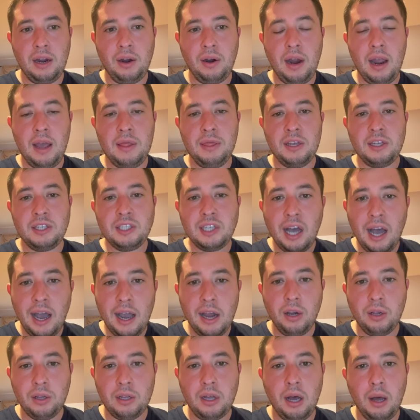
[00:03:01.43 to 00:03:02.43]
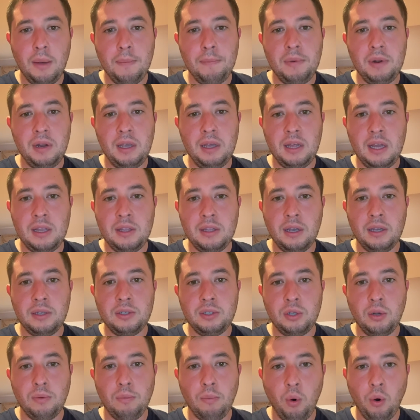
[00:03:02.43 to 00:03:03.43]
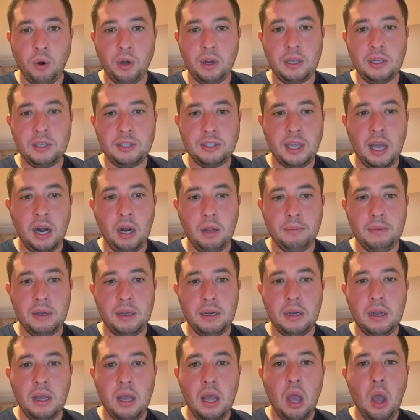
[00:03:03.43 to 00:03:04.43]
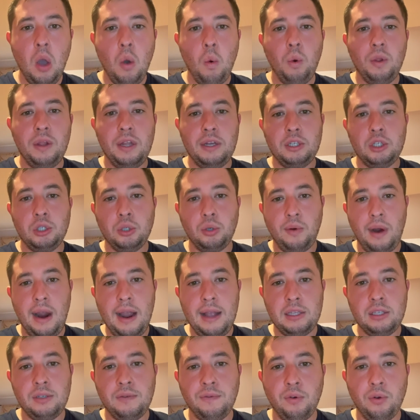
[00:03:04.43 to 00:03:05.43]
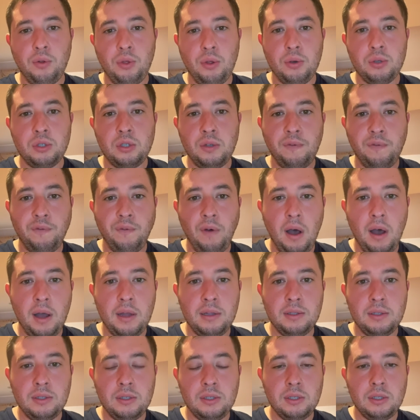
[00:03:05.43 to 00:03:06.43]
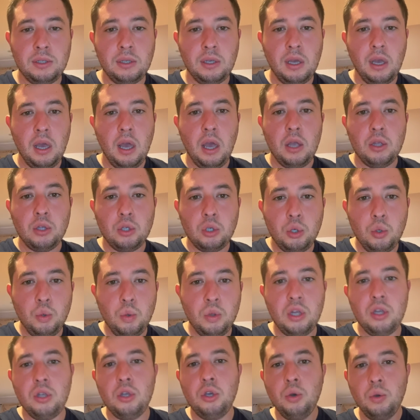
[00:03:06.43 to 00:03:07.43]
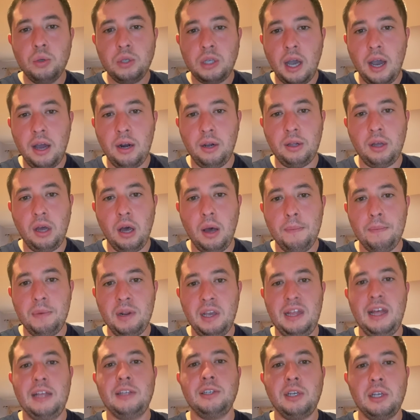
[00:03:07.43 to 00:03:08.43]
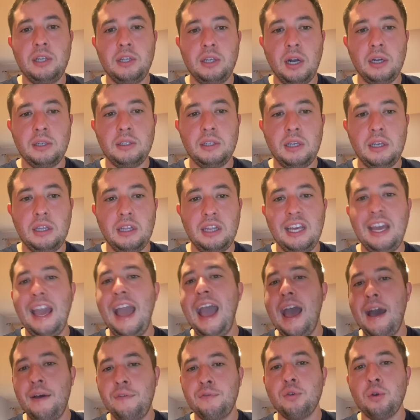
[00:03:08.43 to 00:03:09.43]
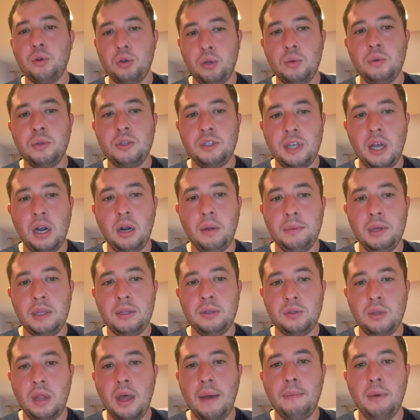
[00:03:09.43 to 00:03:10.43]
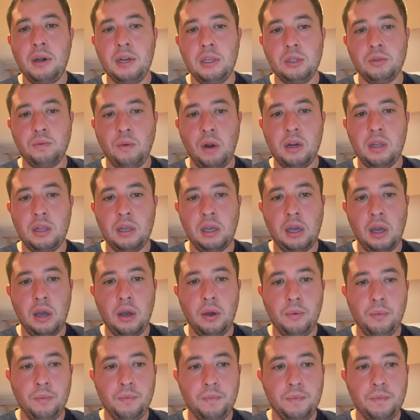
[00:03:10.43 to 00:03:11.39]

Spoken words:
and the title company that does your morning settlement will then transfer those funds to the new title company that's conducting the afternoon settlement, so that money's ready to go.